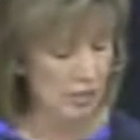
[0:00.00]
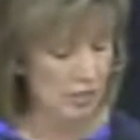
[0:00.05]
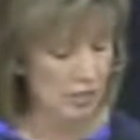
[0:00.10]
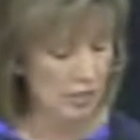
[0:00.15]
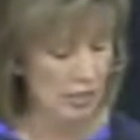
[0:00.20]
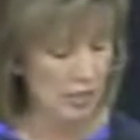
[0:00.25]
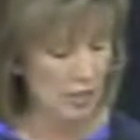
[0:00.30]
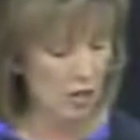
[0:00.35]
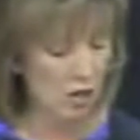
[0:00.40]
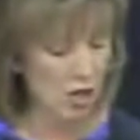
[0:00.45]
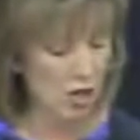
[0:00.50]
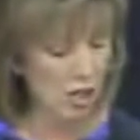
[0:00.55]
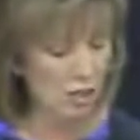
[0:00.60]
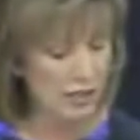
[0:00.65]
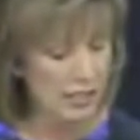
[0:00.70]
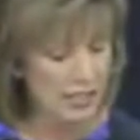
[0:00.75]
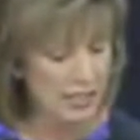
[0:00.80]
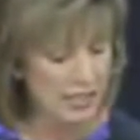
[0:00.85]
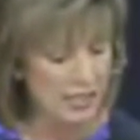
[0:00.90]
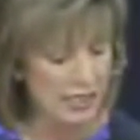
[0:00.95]
And all
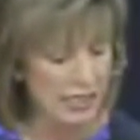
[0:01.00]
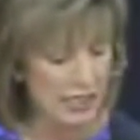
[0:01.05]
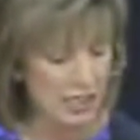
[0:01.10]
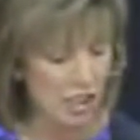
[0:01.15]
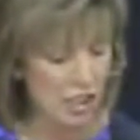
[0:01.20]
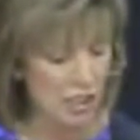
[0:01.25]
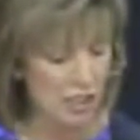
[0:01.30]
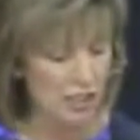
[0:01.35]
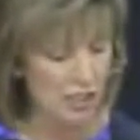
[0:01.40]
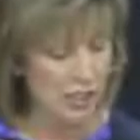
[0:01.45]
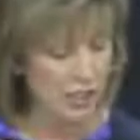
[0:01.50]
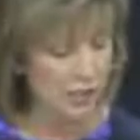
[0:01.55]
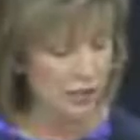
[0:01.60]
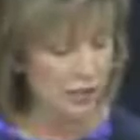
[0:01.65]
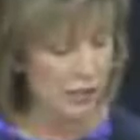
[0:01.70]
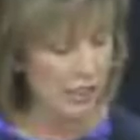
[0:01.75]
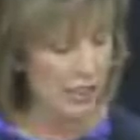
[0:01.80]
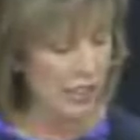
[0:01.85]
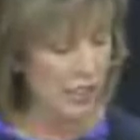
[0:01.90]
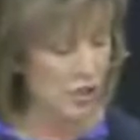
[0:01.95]
his teaching
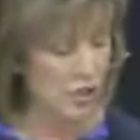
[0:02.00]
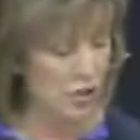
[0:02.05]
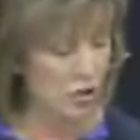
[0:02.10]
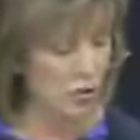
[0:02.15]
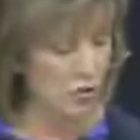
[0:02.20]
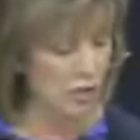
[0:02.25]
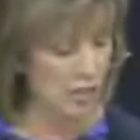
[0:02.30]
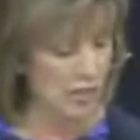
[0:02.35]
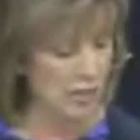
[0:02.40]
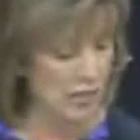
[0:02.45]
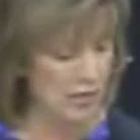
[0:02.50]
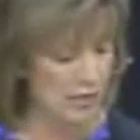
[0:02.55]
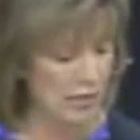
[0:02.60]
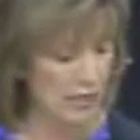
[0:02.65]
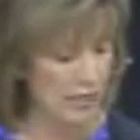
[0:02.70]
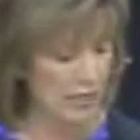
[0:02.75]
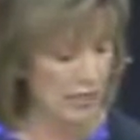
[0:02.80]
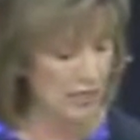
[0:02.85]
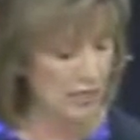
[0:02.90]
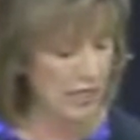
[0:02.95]
leads to this
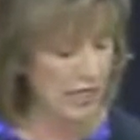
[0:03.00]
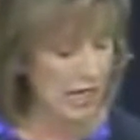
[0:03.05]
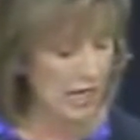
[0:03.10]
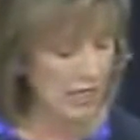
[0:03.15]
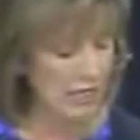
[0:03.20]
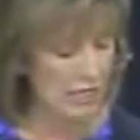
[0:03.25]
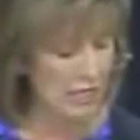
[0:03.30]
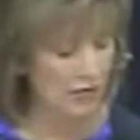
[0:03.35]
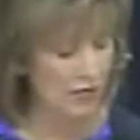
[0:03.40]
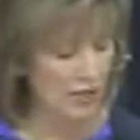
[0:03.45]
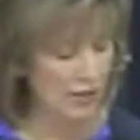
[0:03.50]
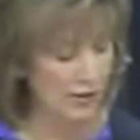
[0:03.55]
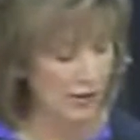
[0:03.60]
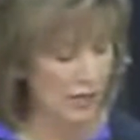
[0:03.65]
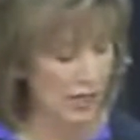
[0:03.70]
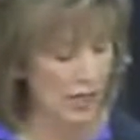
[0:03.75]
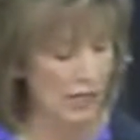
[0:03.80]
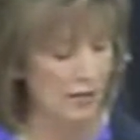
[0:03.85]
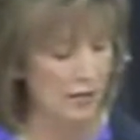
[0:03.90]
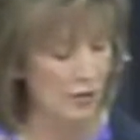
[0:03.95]
seeing and giving
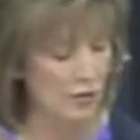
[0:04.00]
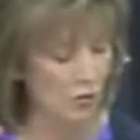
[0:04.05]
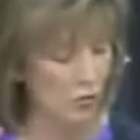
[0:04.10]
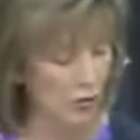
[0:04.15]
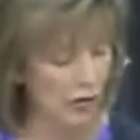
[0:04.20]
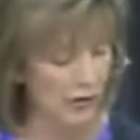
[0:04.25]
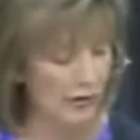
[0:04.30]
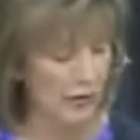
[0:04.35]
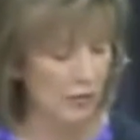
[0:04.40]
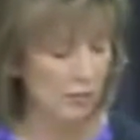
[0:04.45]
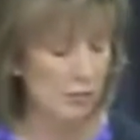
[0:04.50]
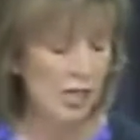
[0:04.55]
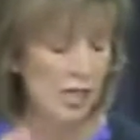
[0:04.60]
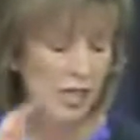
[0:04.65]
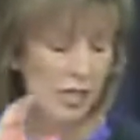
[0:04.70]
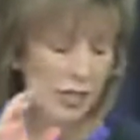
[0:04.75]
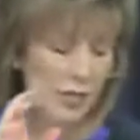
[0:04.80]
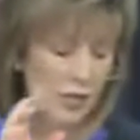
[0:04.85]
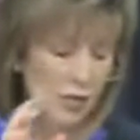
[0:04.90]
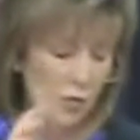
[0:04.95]
thanks with him."
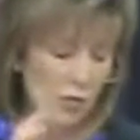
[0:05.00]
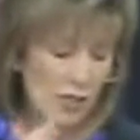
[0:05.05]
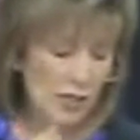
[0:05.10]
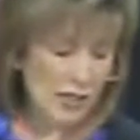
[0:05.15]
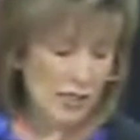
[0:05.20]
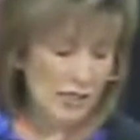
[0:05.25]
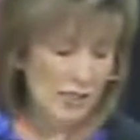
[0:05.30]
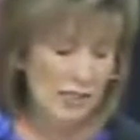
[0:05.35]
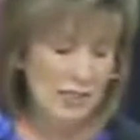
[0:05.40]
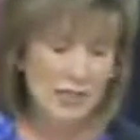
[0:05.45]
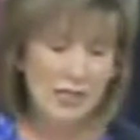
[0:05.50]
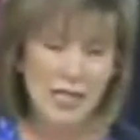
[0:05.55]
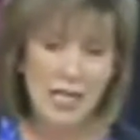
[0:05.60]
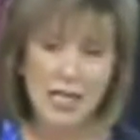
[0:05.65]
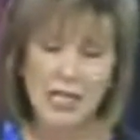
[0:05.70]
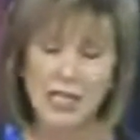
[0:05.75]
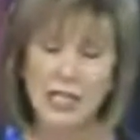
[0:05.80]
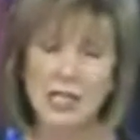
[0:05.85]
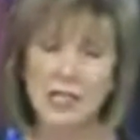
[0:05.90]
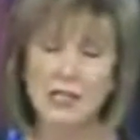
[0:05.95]
So what this is
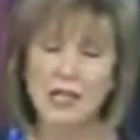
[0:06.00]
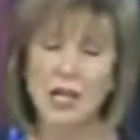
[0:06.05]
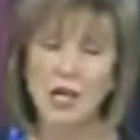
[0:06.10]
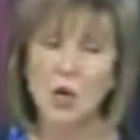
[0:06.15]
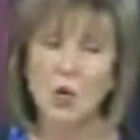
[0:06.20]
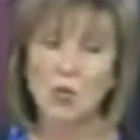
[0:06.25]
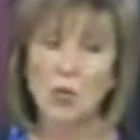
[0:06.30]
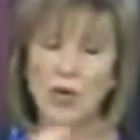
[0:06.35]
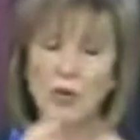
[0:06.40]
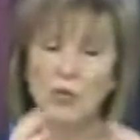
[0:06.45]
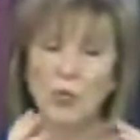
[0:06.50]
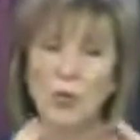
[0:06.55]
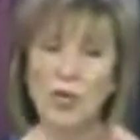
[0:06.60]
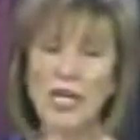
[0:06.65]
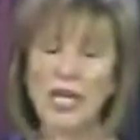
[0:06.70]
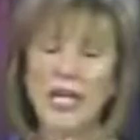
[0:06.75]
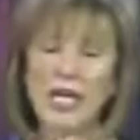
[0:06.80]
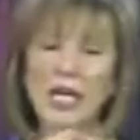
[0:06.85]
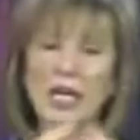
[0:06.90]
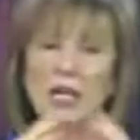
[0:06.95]
saying is, when
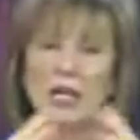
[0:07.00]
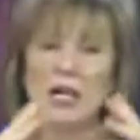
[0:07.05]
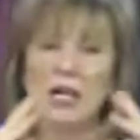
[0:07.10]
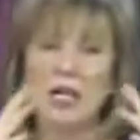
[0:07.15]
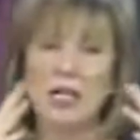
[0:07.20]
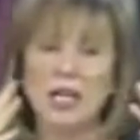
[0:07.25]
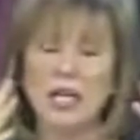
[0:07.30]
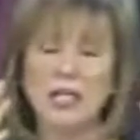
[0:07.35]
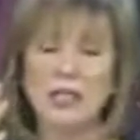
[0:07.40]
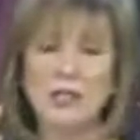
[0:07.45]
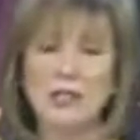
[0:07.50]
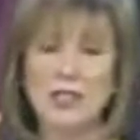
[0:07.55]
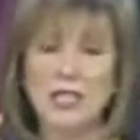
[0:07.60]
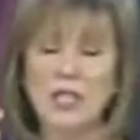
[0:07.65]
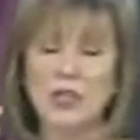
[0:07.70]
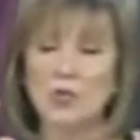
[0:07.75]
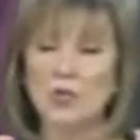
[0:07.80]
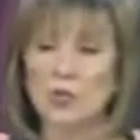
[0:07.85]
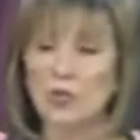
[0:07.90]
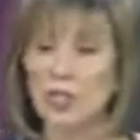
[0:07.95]
we can
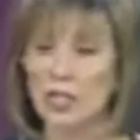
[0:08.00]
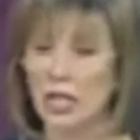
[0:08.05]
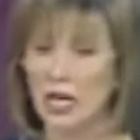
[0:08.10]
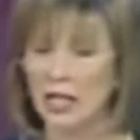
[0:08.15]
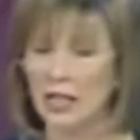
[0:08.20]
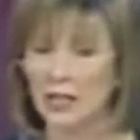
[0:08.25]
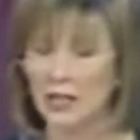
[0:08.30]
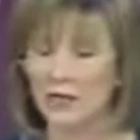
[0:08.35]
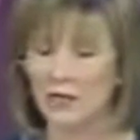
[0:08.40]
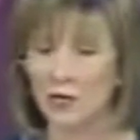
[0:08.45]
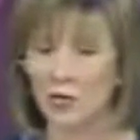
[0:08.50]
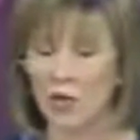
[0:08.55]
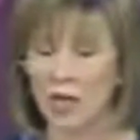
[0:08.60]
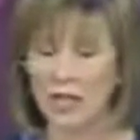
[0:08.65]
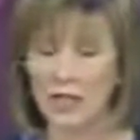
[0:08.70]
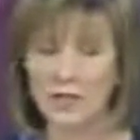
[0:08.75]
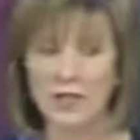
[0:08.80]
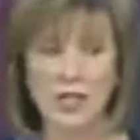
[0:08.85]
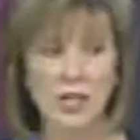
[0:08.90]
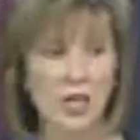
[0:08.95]
see through the eyes of
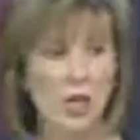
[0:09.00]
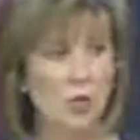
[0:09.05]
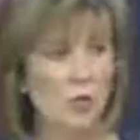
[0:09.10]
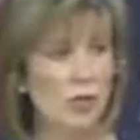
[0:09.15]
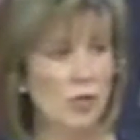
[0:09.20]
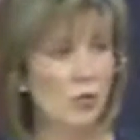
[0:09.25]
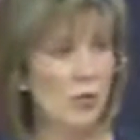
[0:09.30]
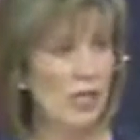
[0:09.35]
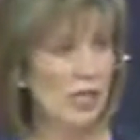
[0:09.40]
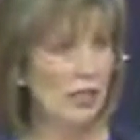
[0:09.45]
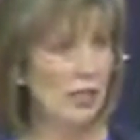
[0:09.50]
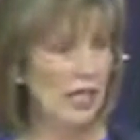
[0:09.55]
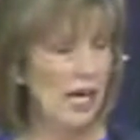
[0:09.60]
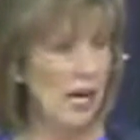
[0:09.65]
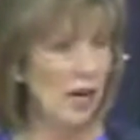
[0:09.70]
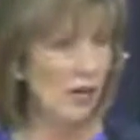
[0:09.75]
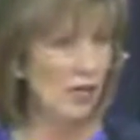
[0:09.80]
Christ, when we allow